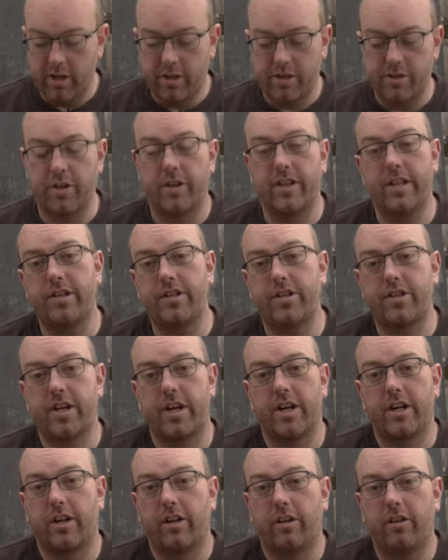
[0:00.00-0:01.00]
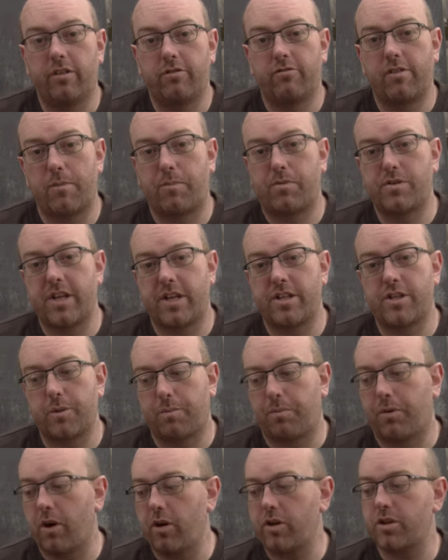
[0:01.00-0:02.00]
So this circle represents
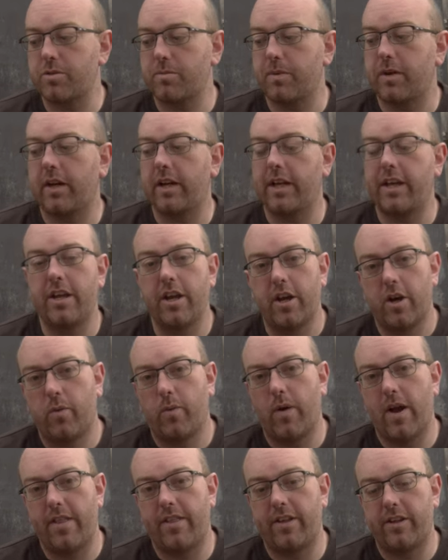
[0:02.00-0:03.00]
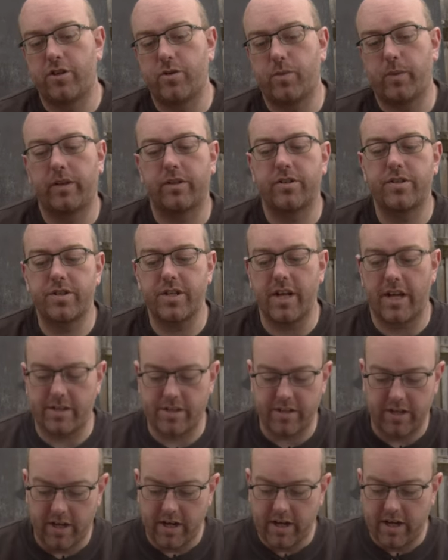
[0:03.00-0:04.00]
approximately where this will
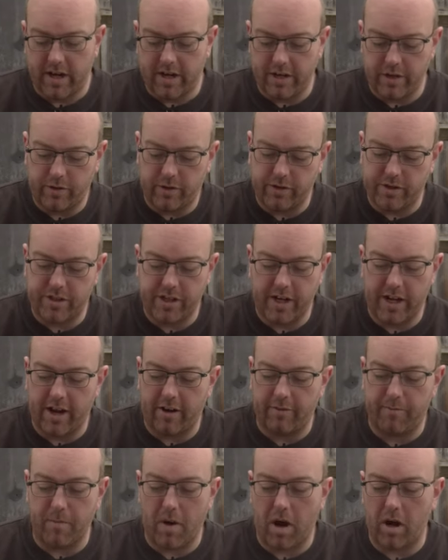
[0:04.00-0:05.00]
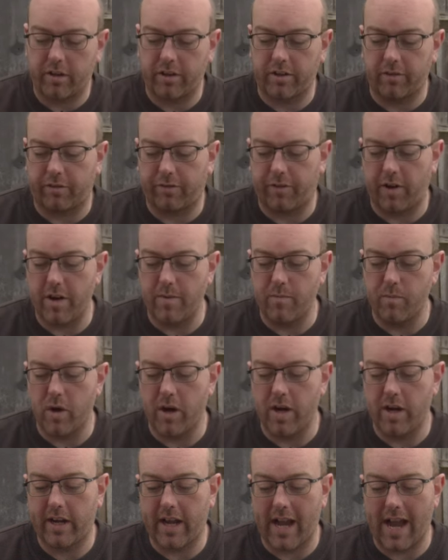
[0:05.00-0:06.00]
sit. And you can see I've marked the
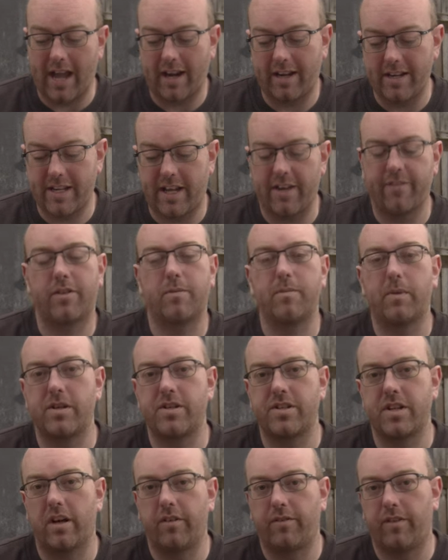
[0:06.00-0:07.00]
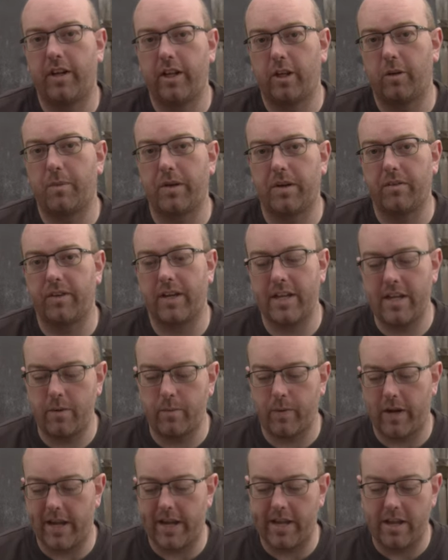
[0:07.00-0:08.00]
framework and given myself a little bit of
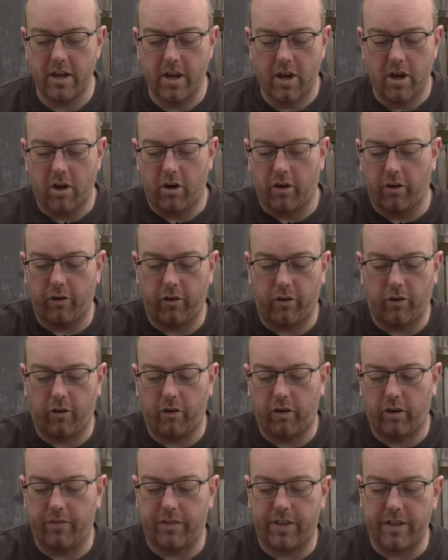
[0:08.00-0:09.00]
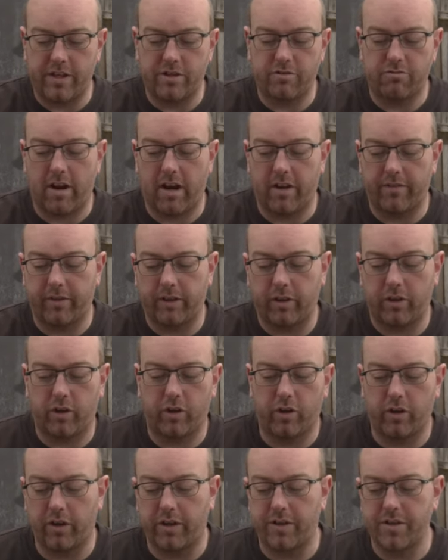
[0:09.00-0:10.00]
leeway on all of these relevant
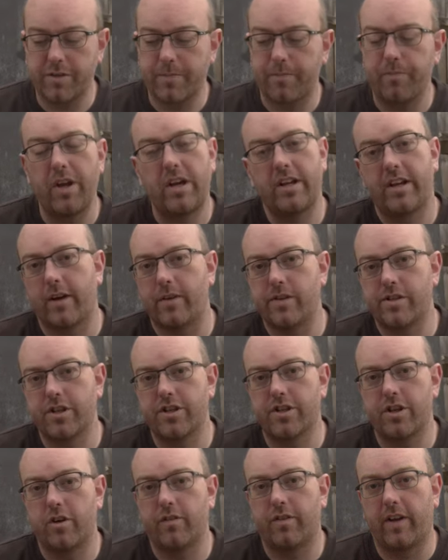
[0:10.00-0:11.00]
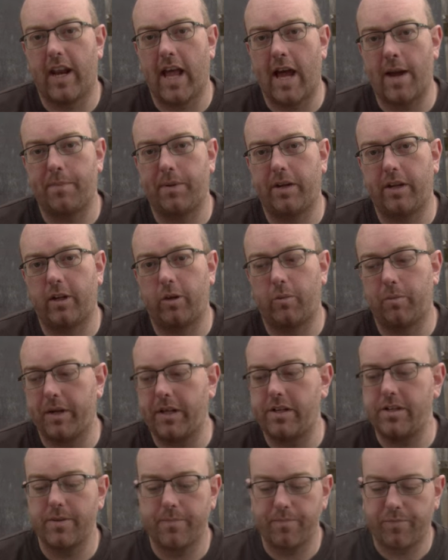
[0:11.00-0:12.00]
corners. Now it does overlap a little
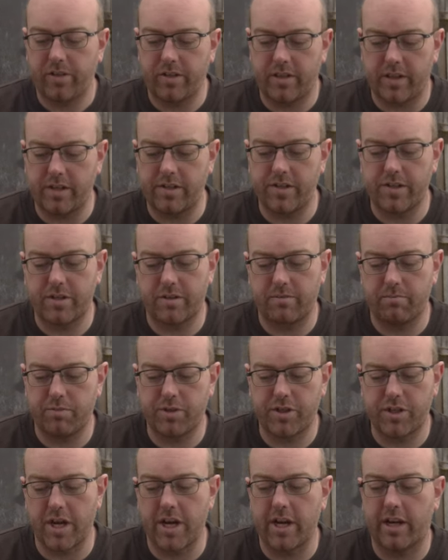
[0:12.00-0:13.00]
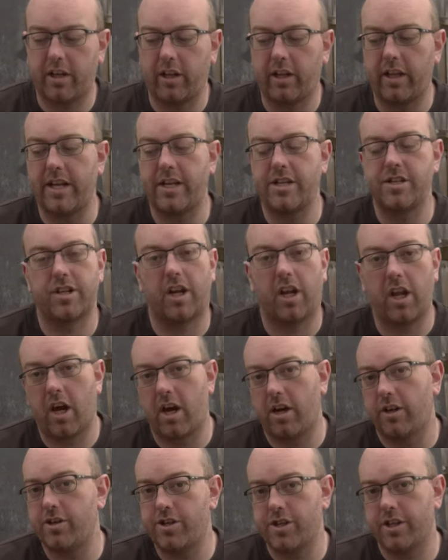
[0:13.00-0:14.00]
bit. This circle is
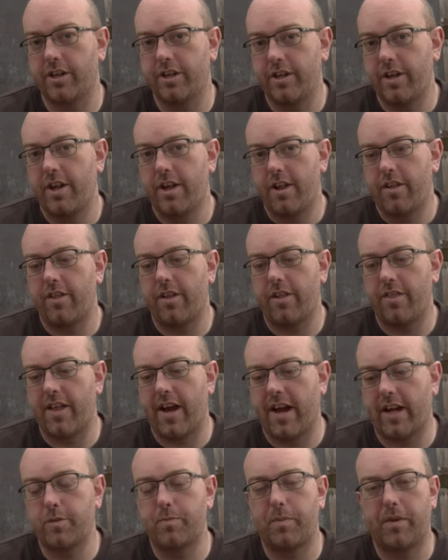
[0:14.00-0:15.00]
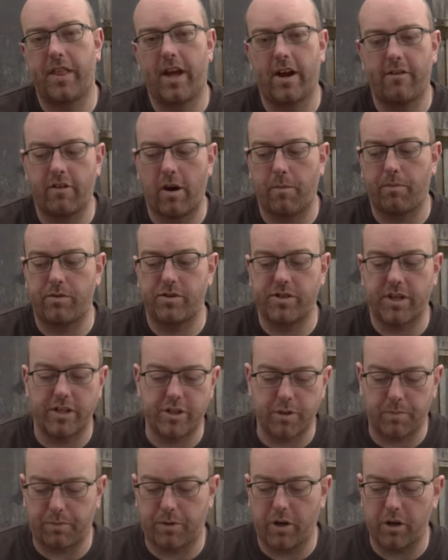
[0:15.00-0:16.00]
larger than that, but that
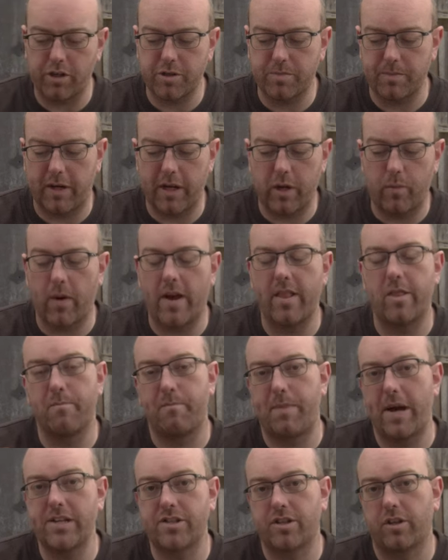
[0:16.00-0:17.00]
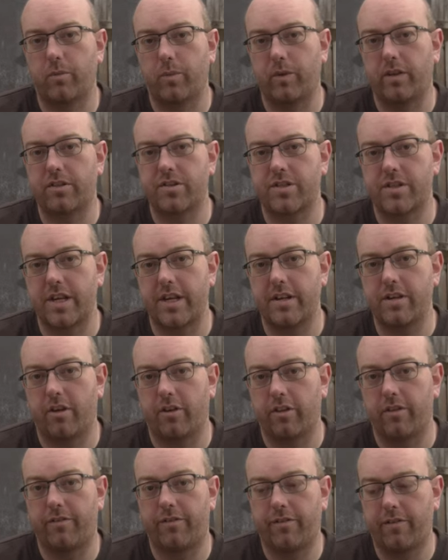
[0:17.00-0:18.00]
represents approximately where the bezel will sit
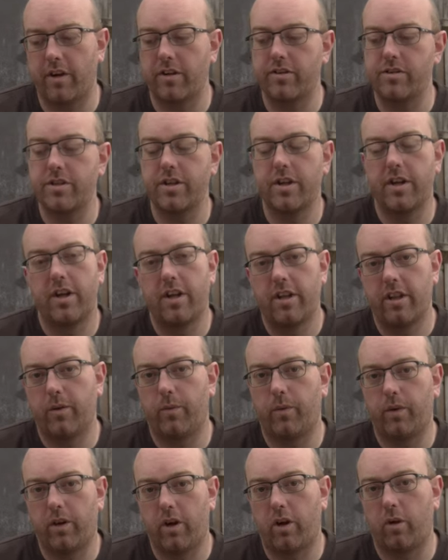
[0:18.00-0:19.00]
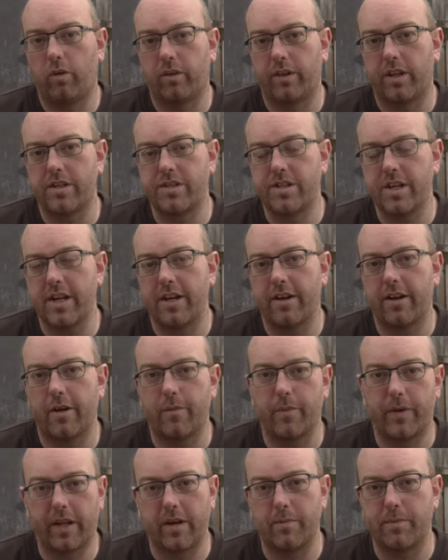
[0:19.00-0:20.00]
on the front that will hold this in. And
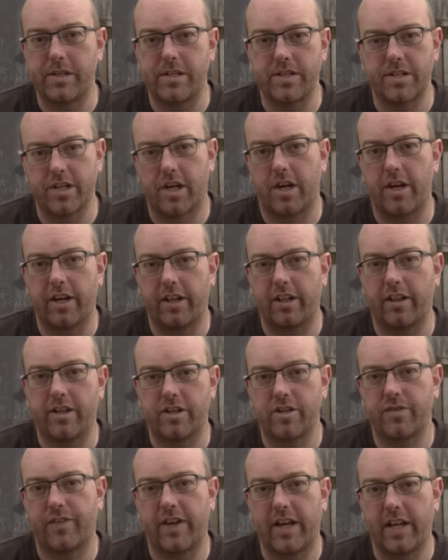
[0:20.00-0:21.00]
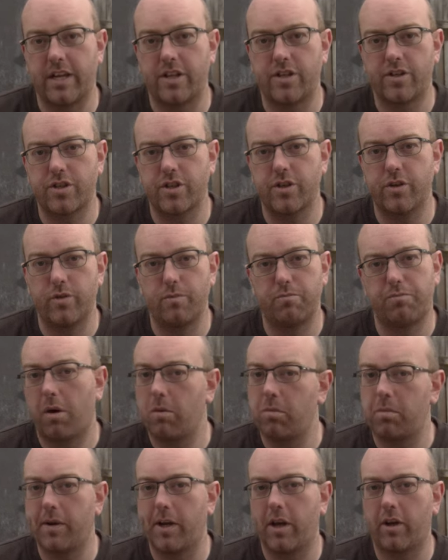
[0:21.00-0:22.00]
we're gonna be designing this fairly soon,
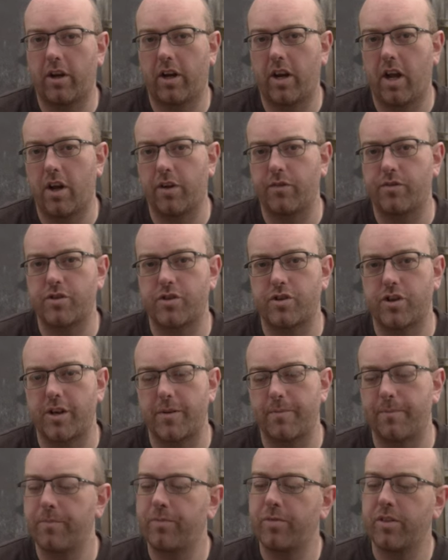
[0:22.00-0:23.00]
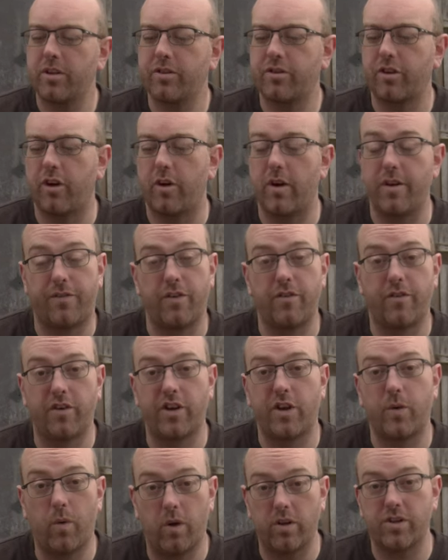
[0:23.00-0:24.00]
probably on a live stream. So if you've
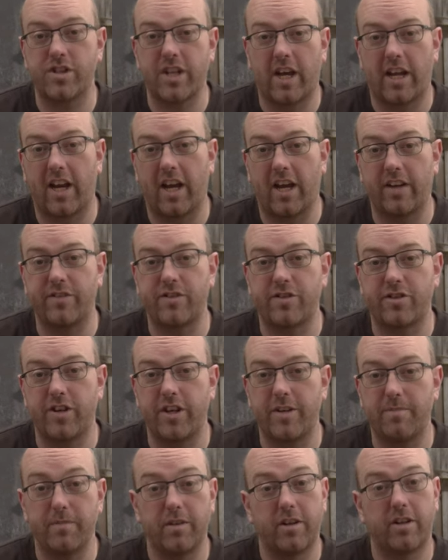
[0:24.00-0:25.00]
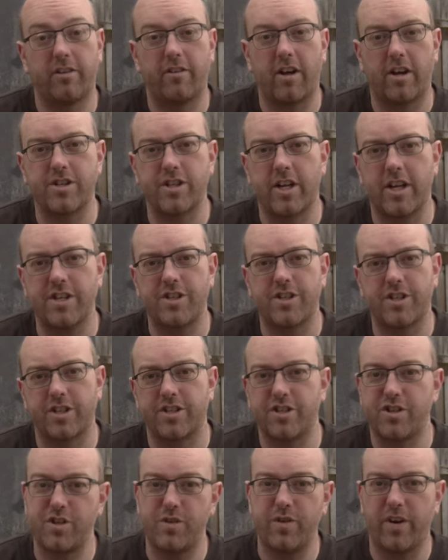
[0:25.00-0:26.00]
already watched that live stream,
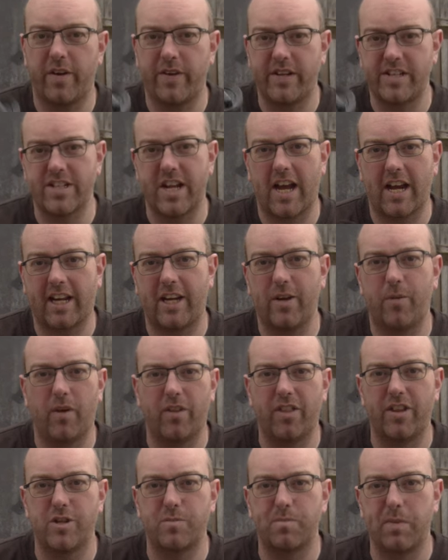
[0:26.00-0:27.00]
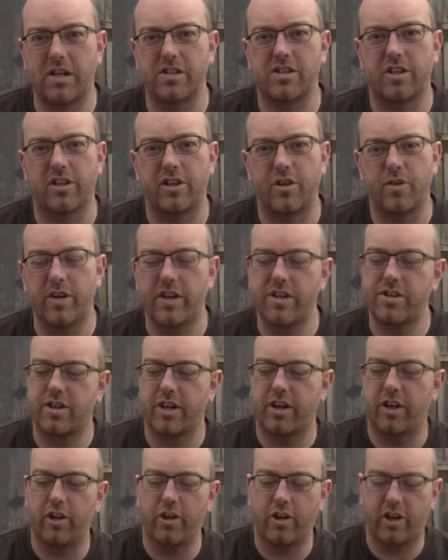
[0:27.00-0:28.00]
congratulations, you know exactly what this bezel unit is
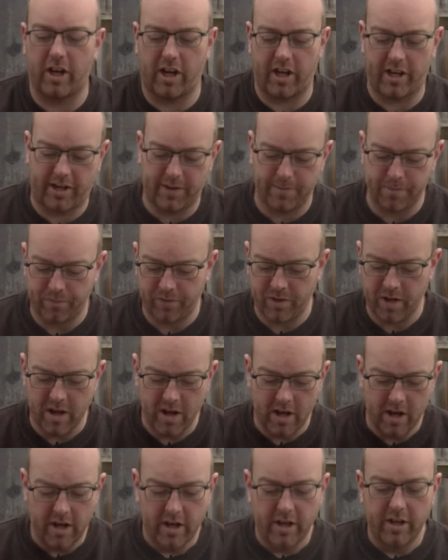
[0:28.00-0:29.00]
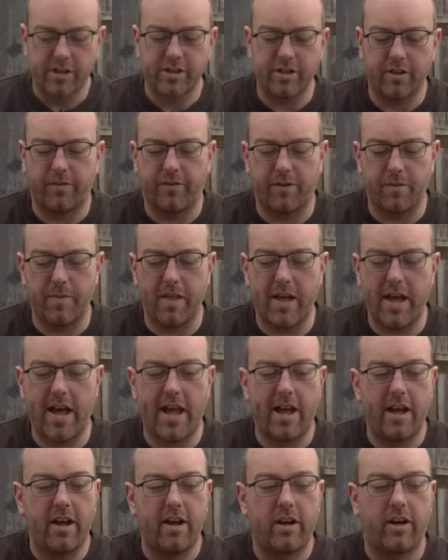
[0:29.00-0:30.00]
going to look like. So from
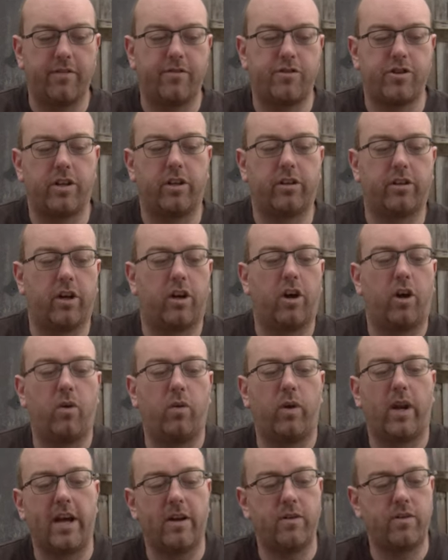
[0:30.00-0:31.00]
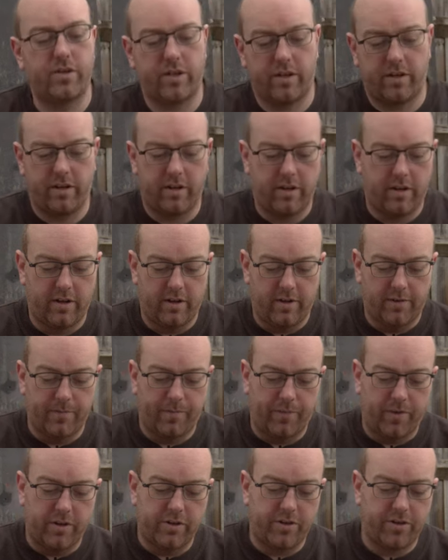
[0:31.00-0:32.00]
there, I've drilled the hole out
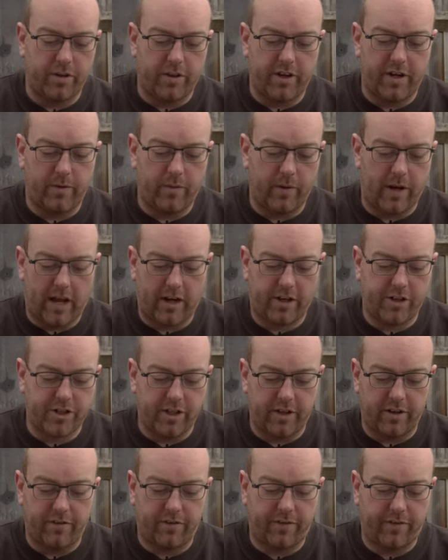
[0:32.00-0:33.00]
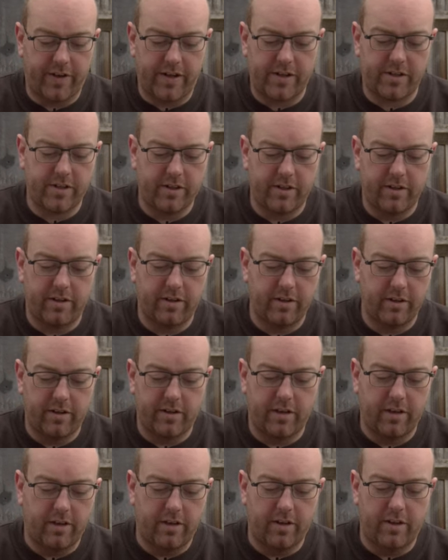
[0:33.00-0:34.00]
so that it will actually fit
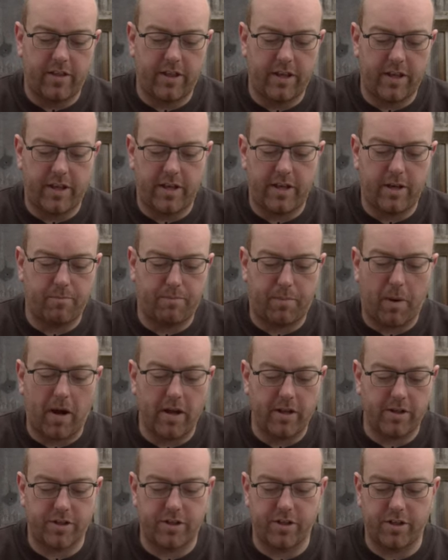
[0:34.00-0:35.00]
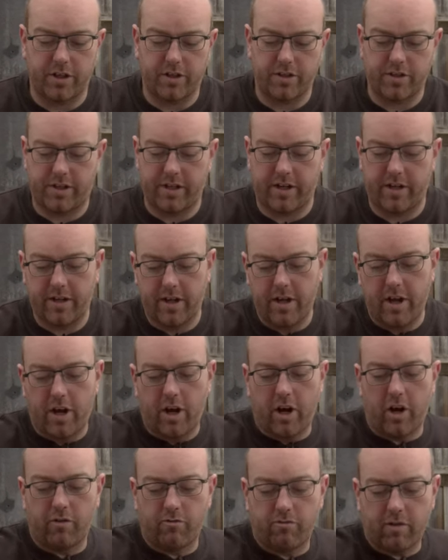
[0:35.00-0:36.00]
the bias adjuster
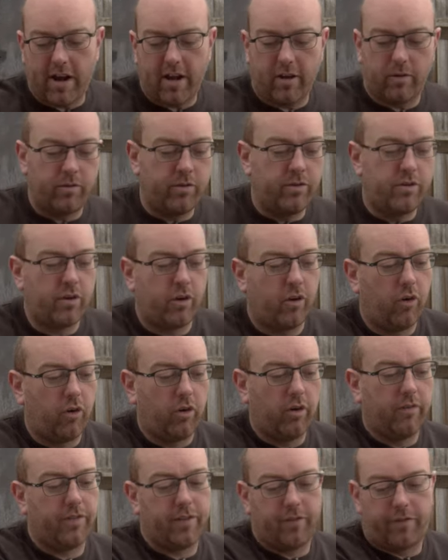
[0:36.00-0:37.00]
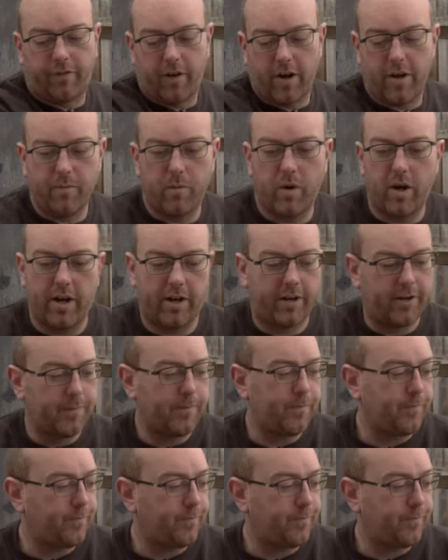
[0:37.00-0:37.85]
around all of the framework.